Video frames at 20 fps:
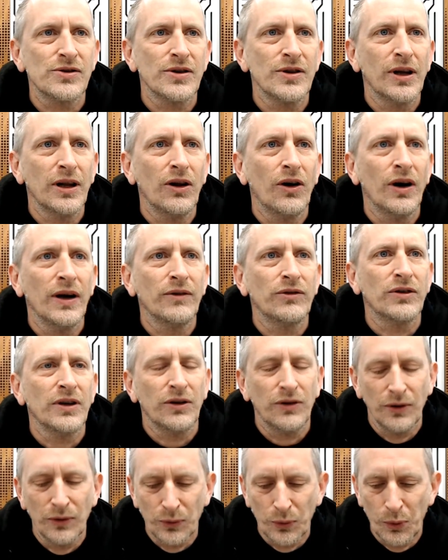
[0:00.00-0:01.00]
and the live
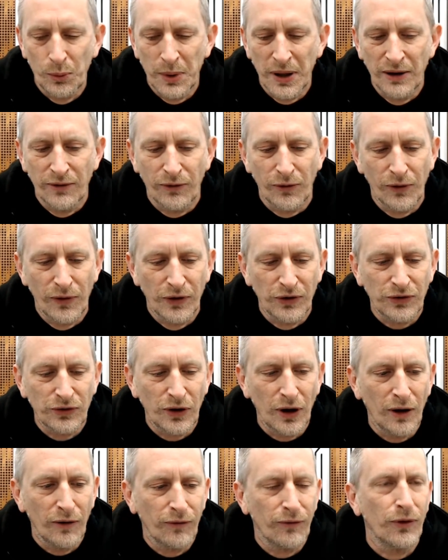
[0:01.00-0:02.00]
sessions will be for the
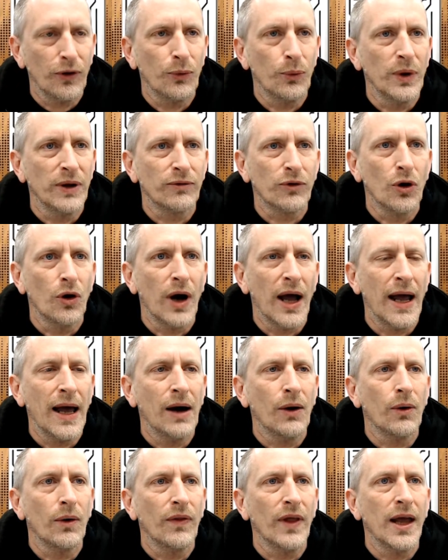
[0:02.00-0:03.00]
stuff that we've got out